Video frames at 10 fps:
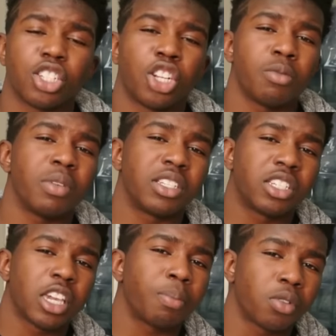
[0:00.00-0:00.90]
that shouldn't be
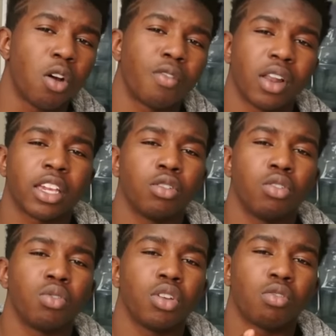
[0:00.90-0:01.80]
skipped over like you
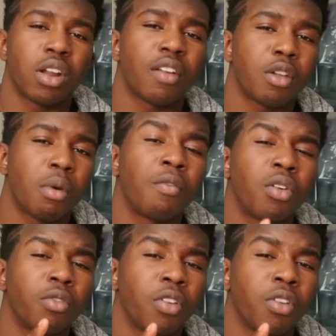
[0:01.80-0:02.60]
do your run every month on the